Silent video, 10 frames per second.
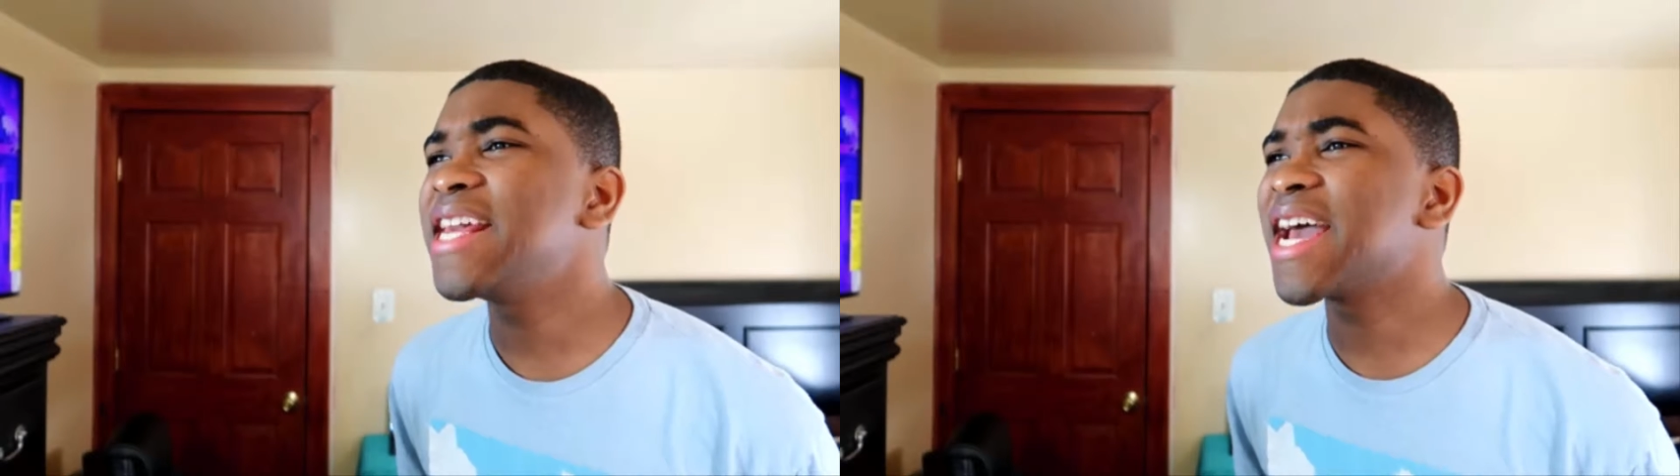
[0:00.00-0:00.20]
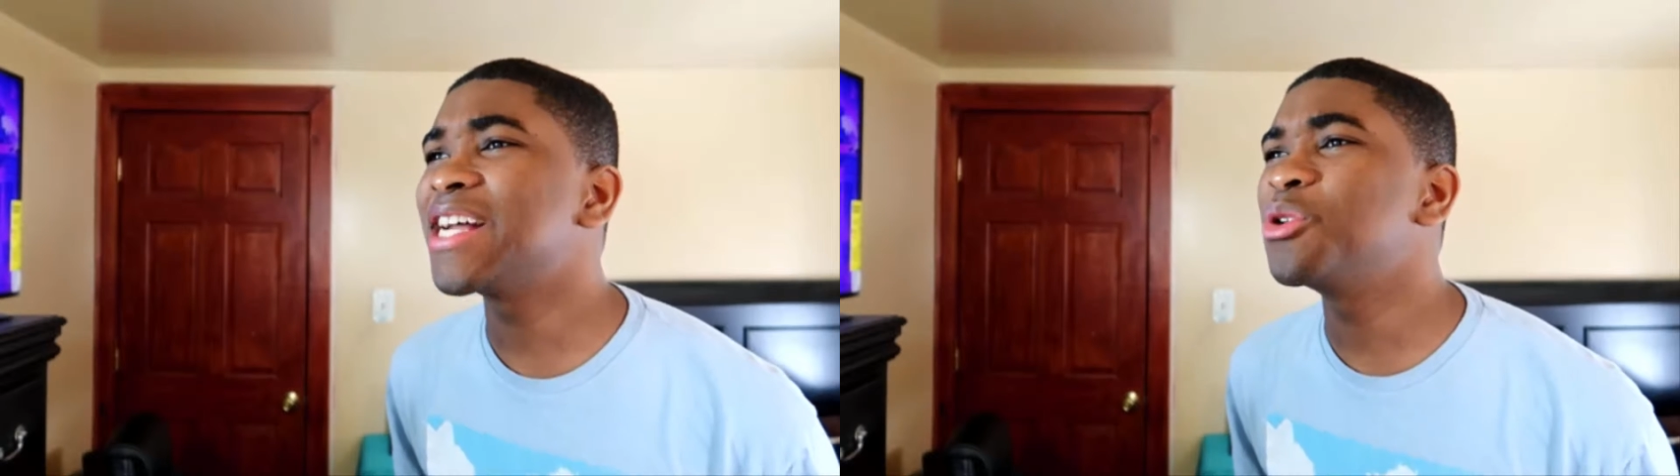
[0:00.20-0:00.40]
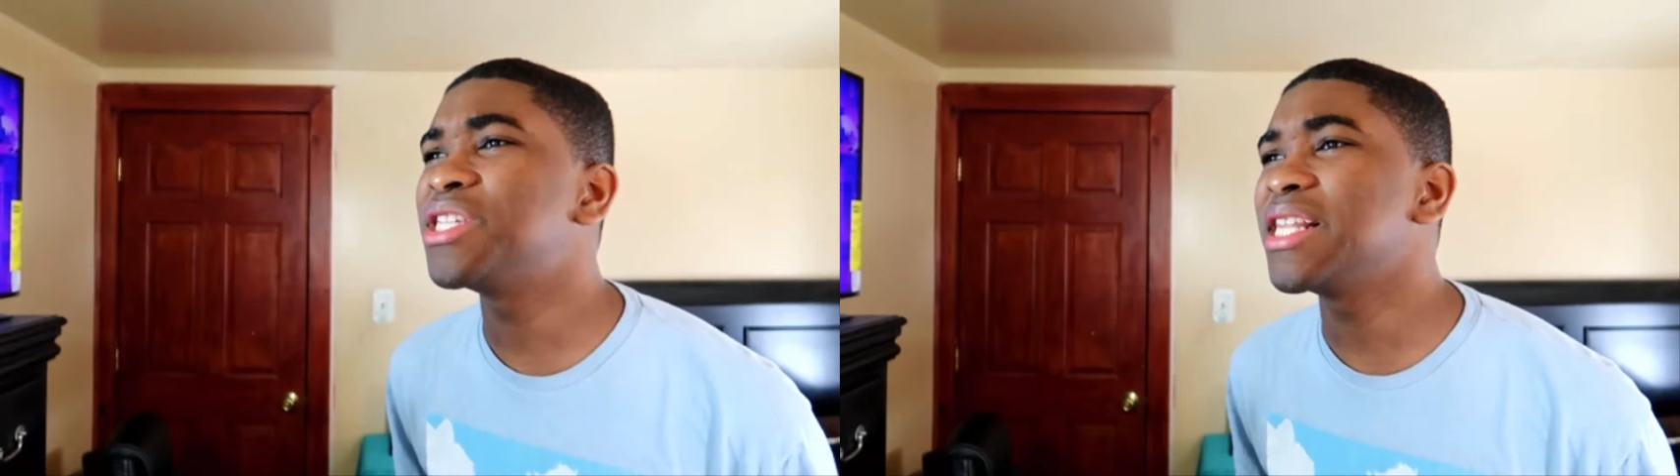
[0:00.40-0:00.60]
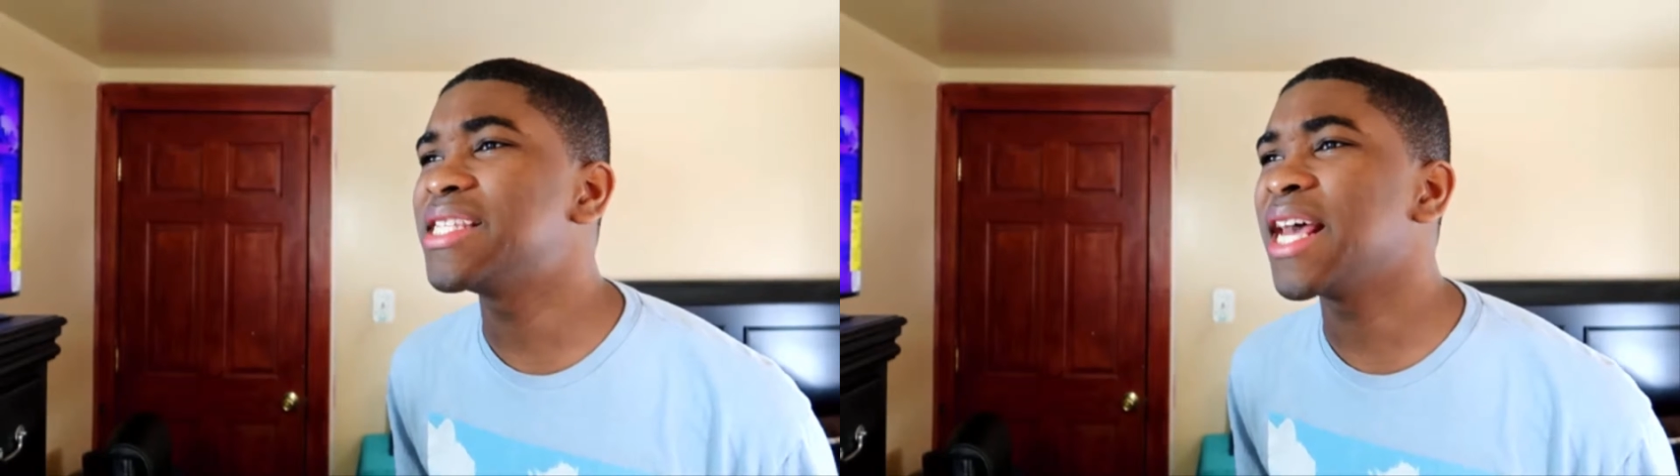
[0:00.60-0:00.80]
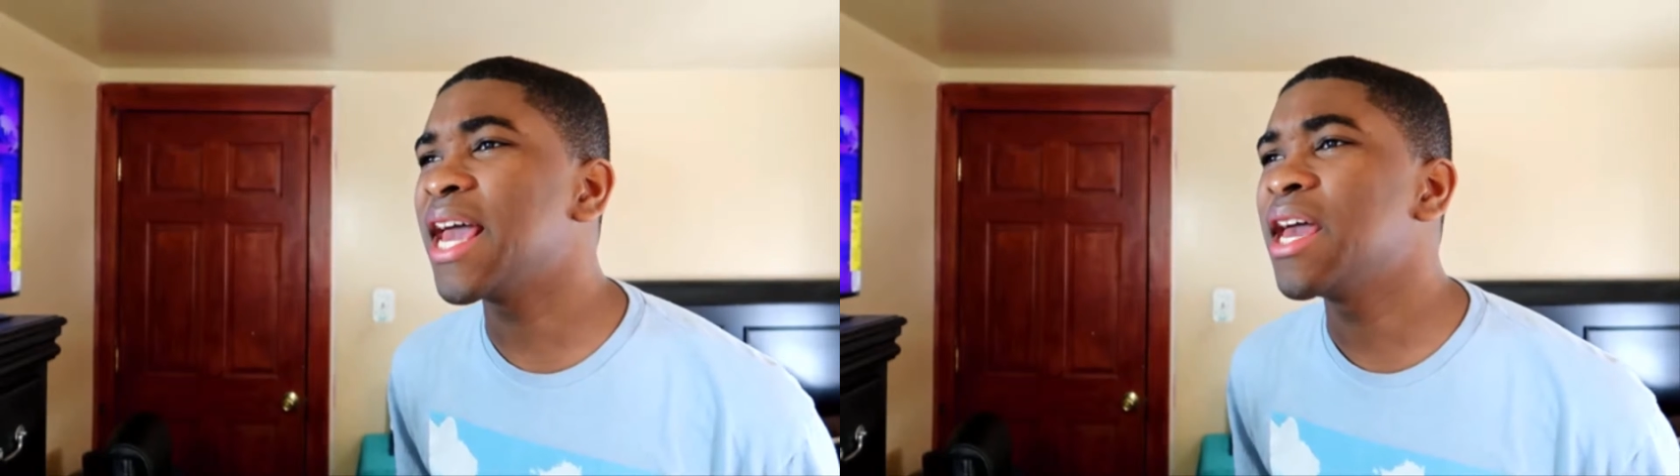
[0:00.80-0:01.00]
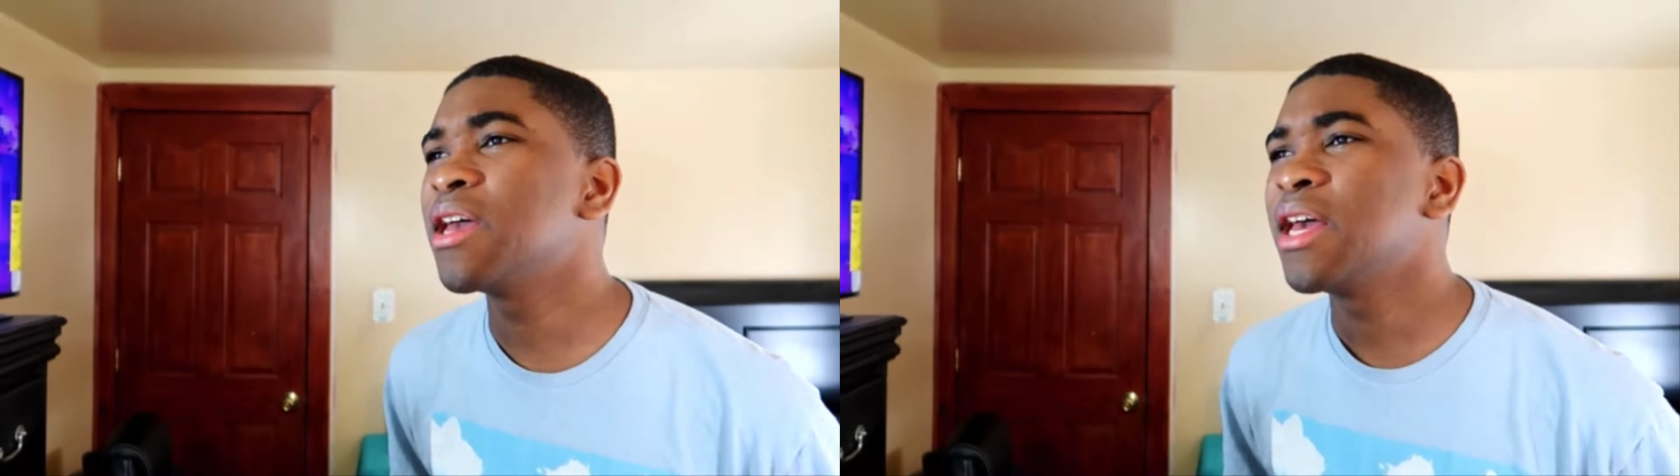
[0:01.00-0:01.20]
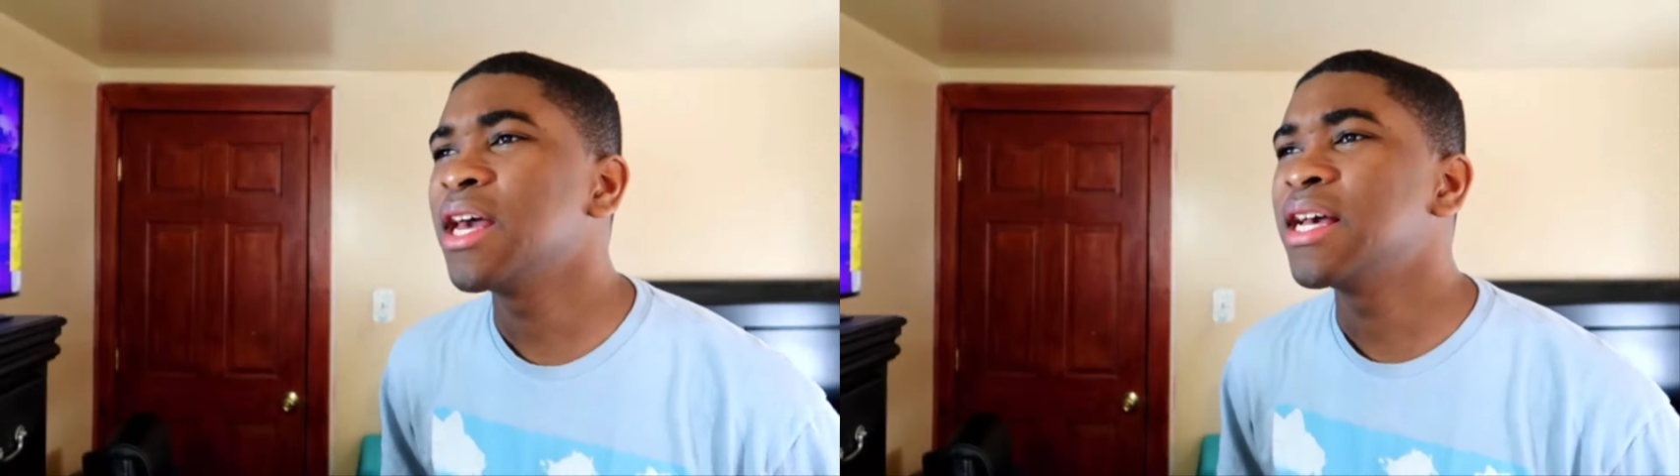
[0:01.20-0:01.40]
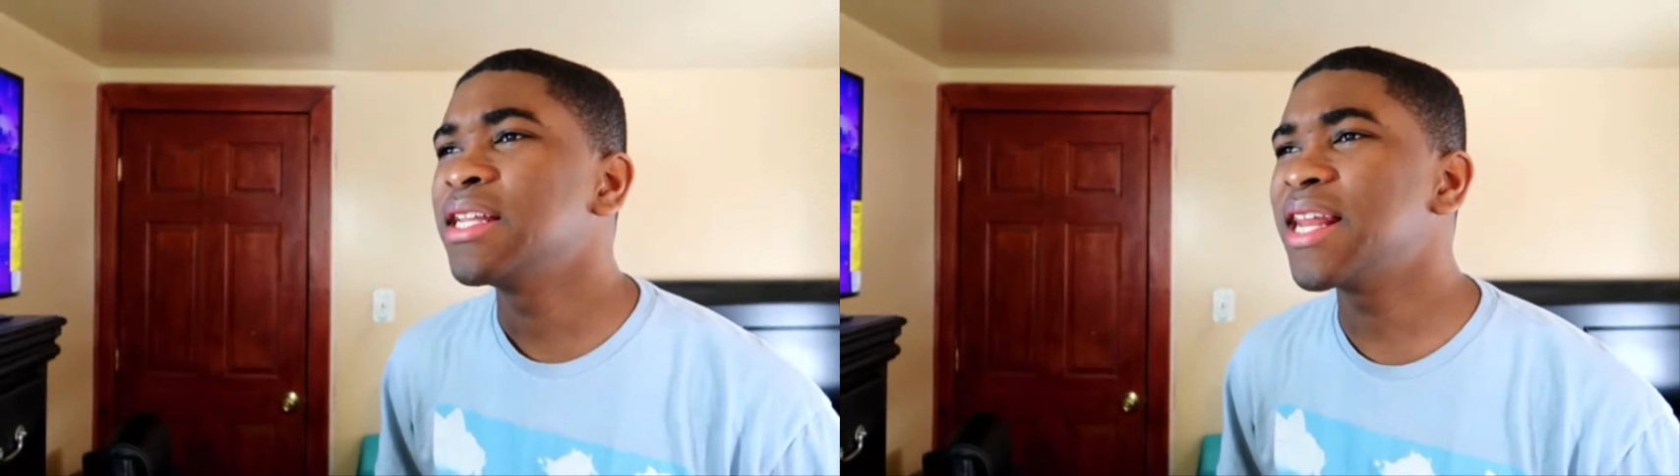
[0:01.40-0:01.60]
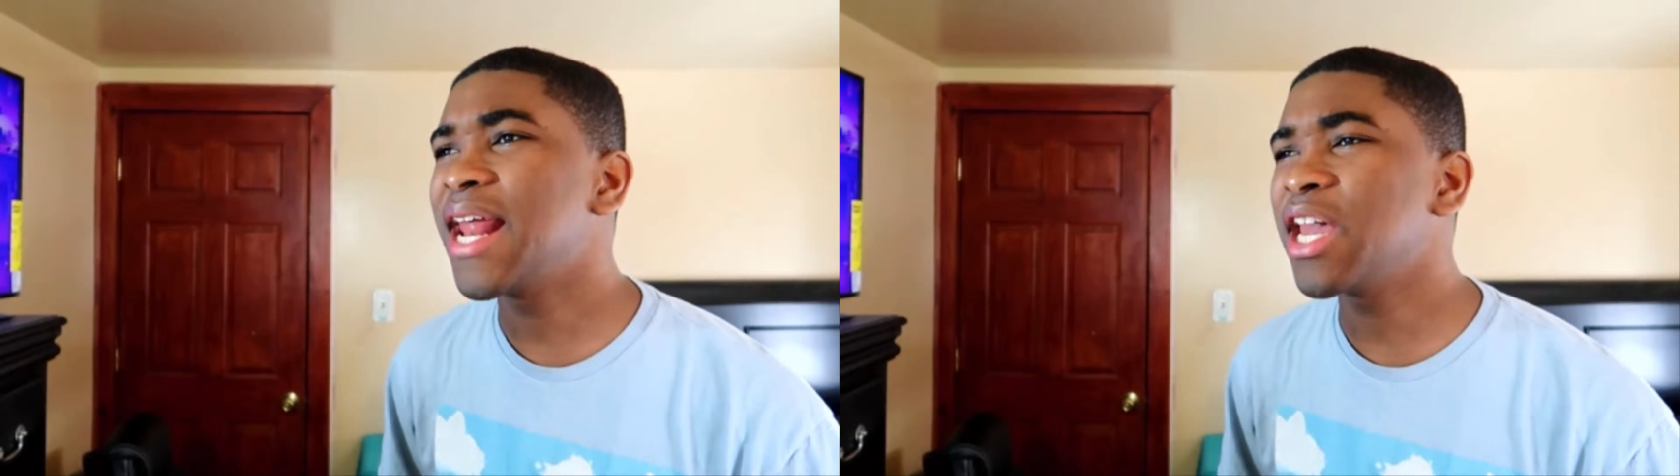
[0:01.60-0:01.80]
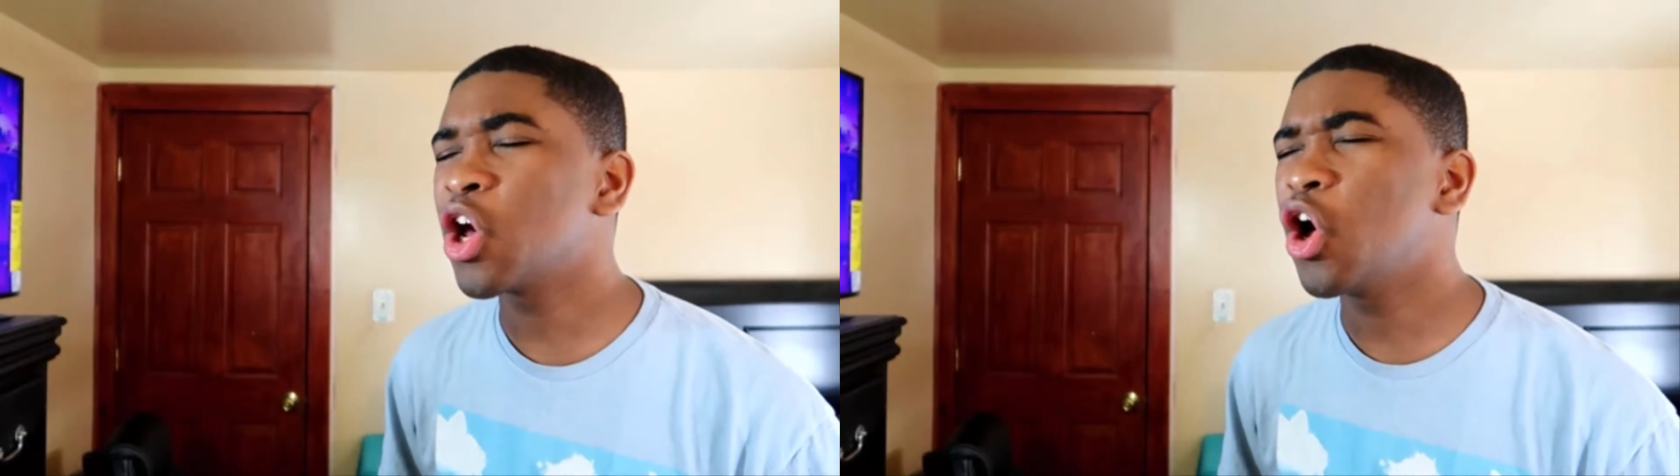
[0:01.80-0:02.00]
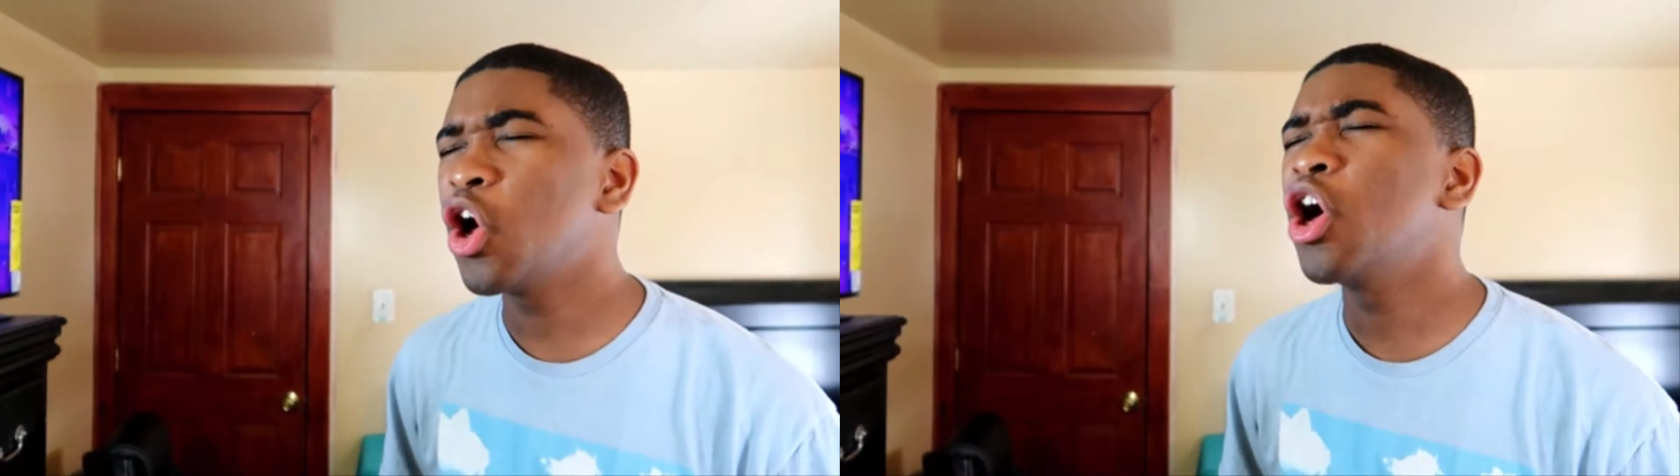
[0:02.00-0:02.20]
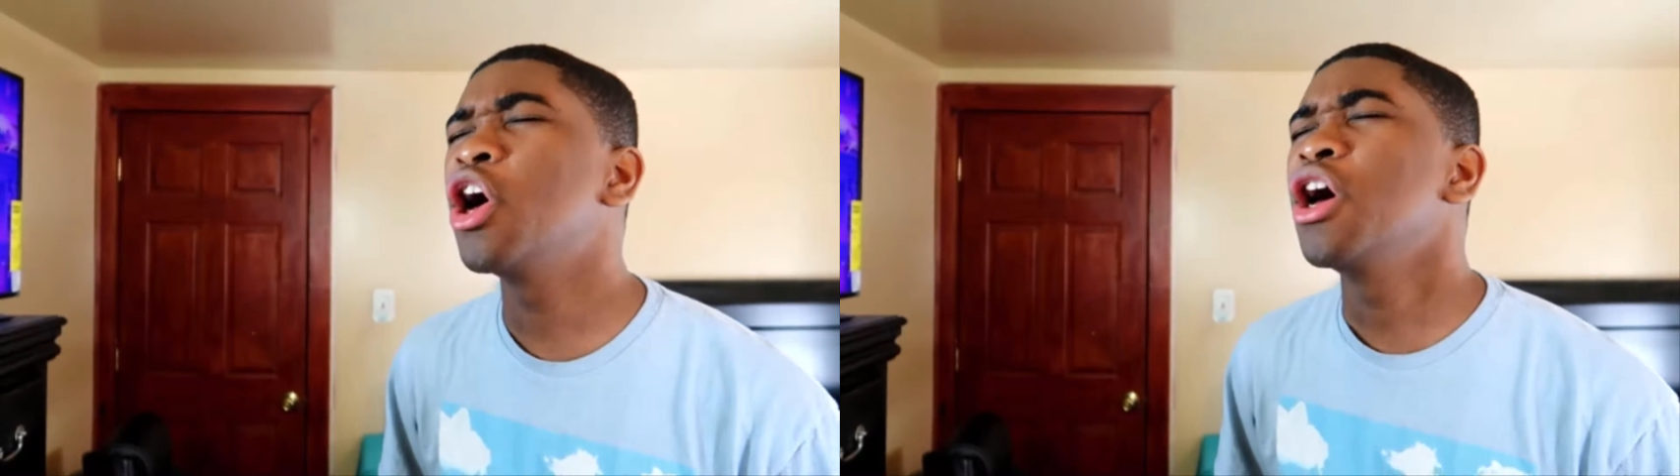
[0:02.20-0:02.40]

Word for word: Arigato sensei, nariko,